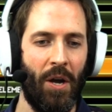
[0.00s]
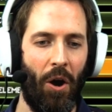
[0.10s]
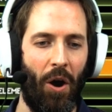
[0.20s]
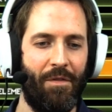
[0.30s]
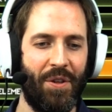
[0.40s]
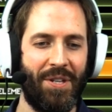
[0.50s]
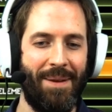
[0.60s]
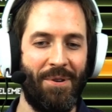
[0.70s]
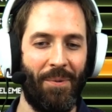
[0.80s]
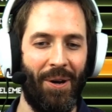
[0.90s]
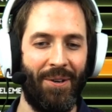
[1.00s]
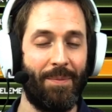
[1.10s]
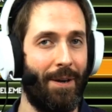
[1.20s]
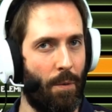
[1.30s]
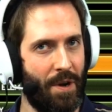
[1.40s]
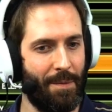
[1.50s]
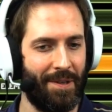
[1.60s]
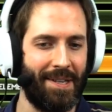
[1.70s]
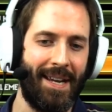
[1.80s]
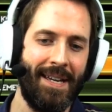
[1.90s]
of the demon world, depending on what you
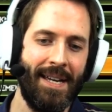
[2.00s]
want to say,